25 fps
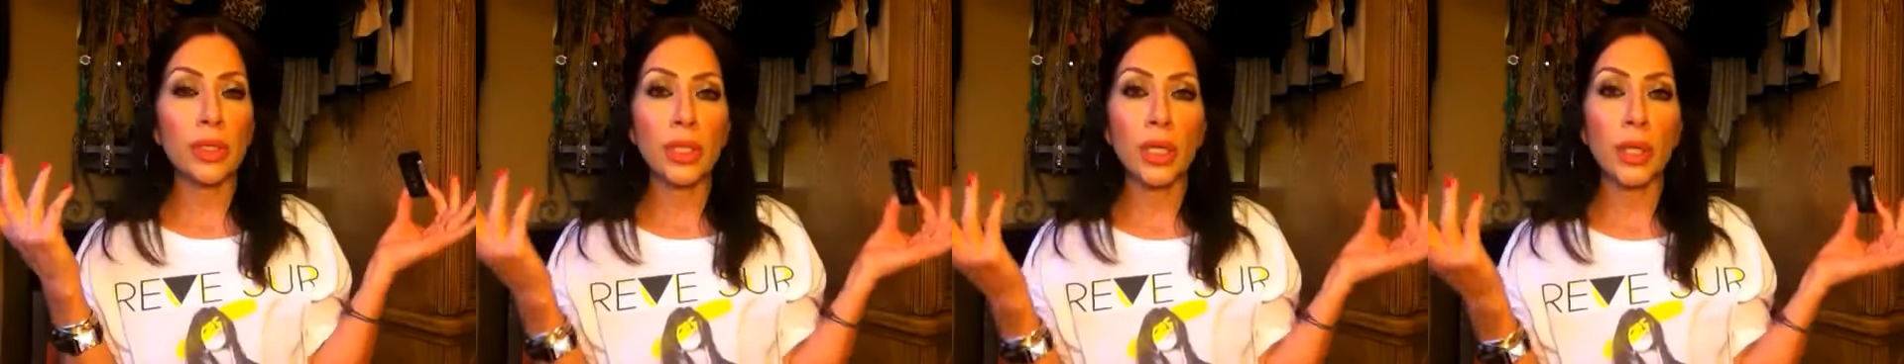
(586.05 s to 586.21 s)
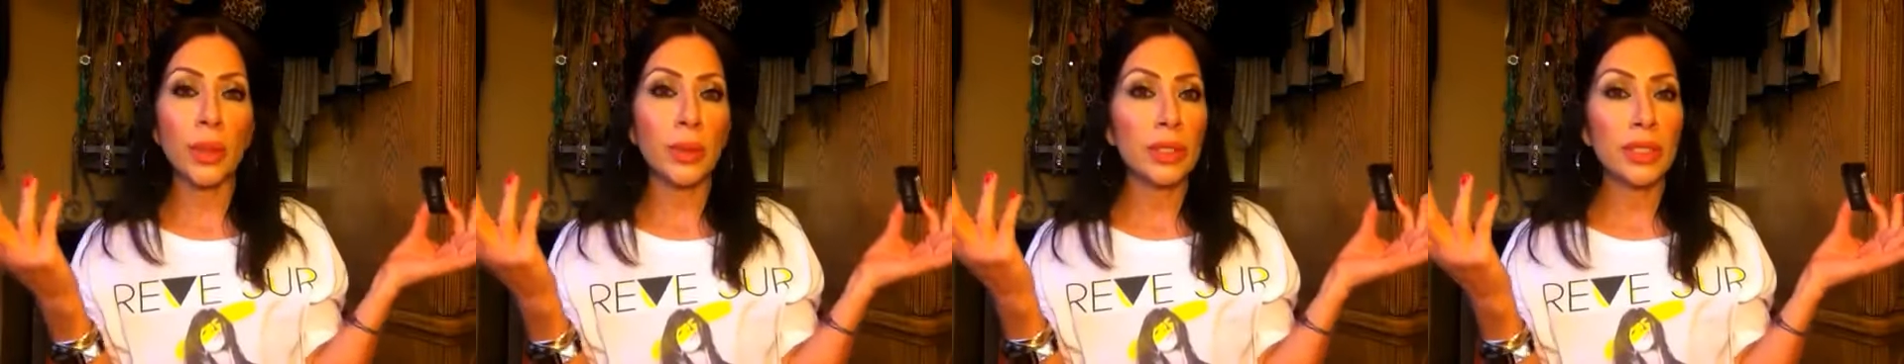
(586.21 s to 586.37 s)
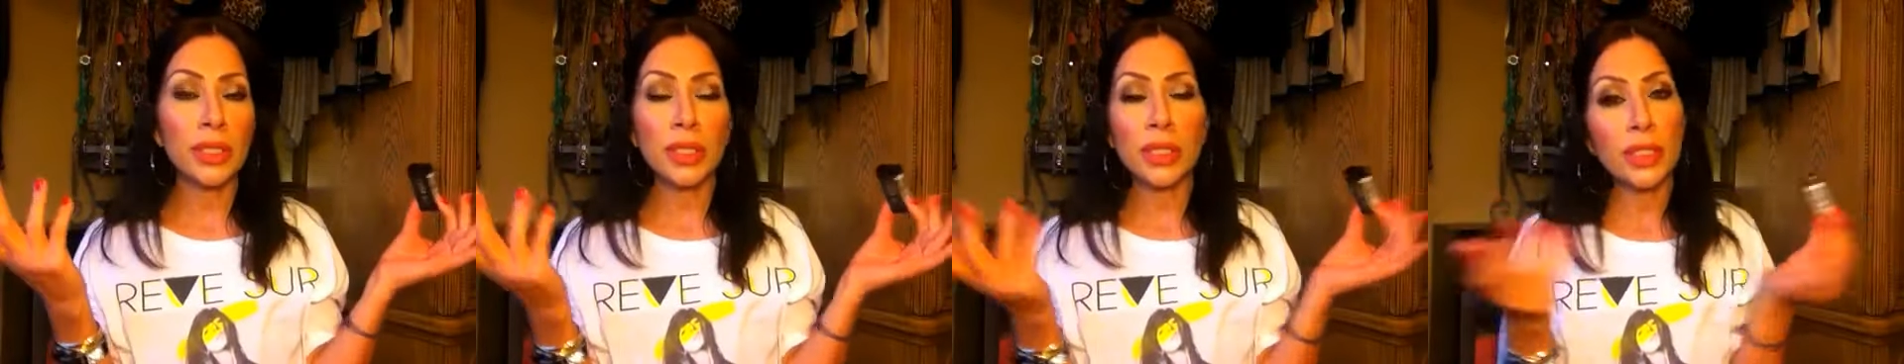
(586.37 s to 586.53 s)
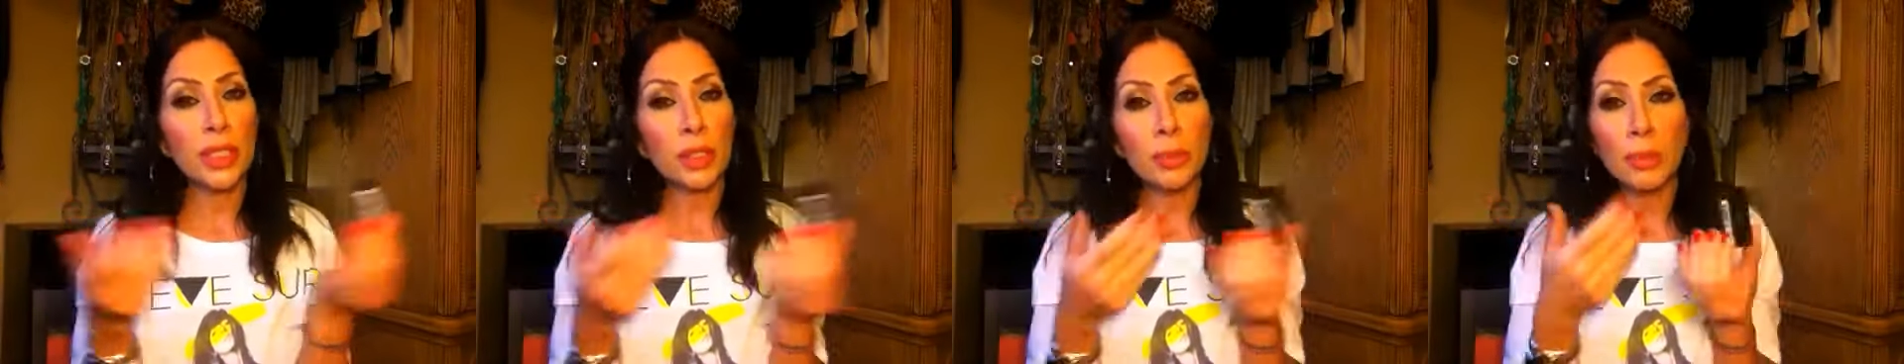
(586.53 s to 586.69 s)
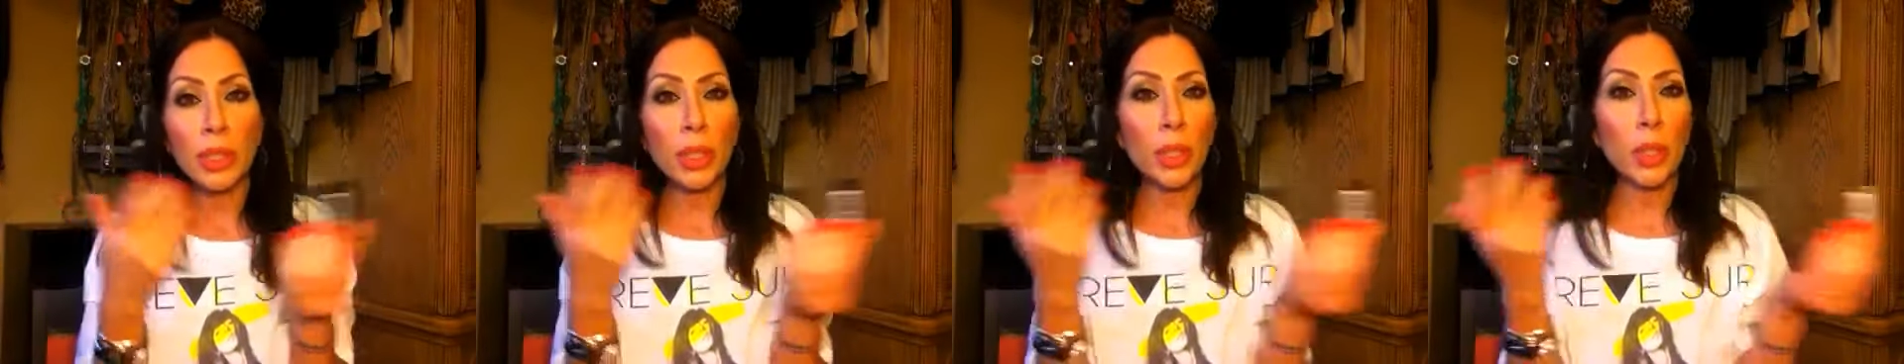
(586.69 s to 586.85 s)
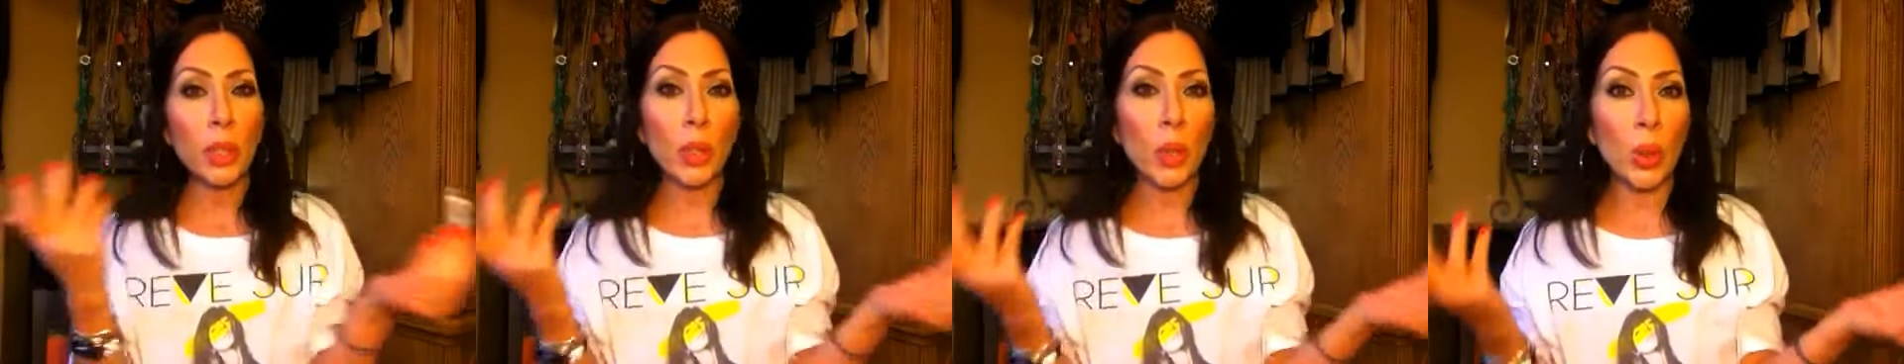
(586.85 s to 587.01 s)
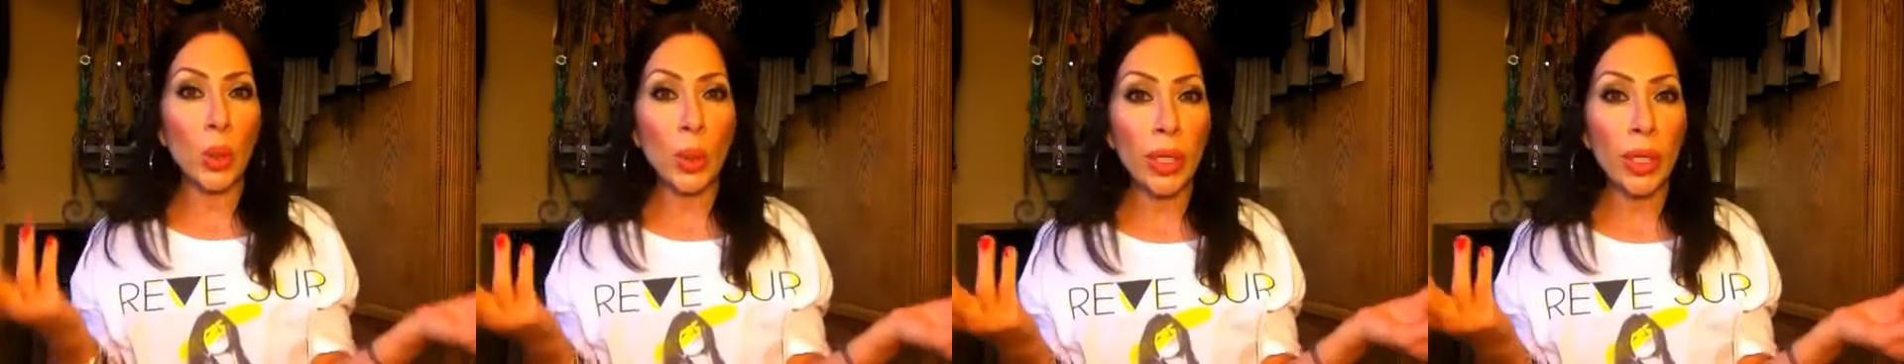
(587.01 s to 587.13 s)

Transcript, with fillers: you know, it didn't to me look